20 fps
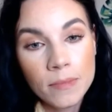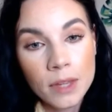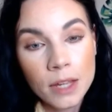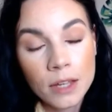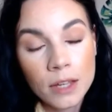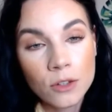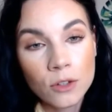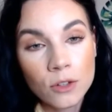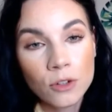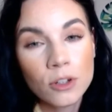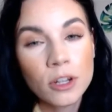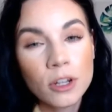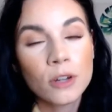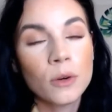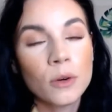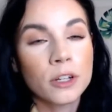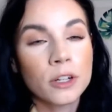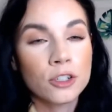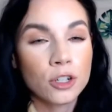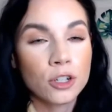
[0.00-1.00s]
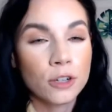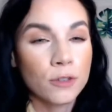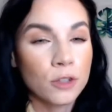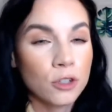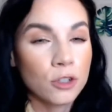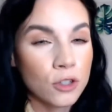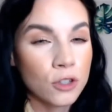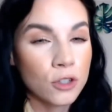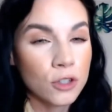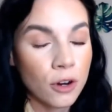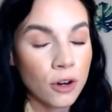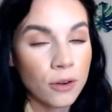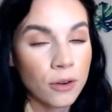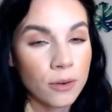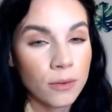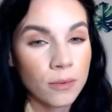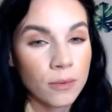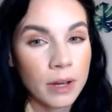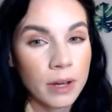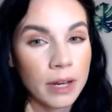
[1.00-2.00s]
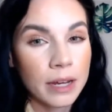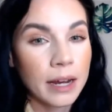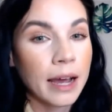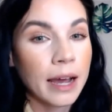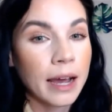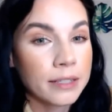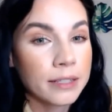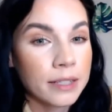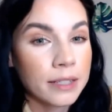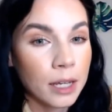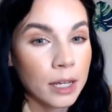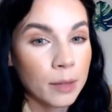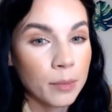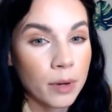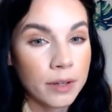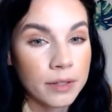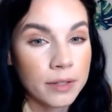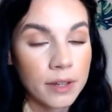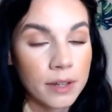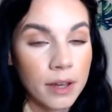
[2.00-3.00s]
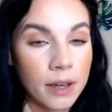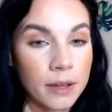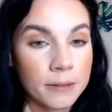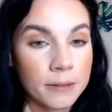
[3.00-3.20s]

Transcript: So you're not quite sure if you should start at a high ticket price yet.